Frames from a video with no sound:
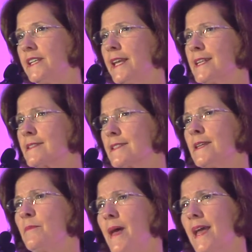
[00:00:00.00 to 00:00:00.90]
Let's
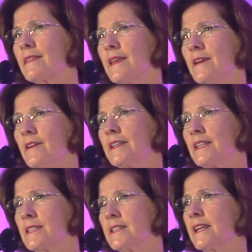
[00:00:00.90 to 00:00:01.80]
sit back there and
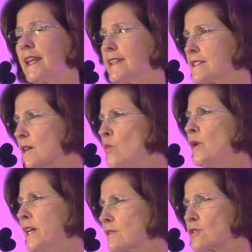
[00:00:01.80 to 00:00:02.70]
listen, let
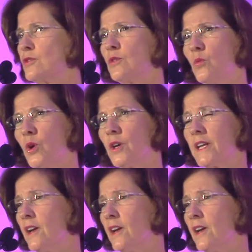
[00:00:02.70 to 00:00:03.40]
someone else do the work,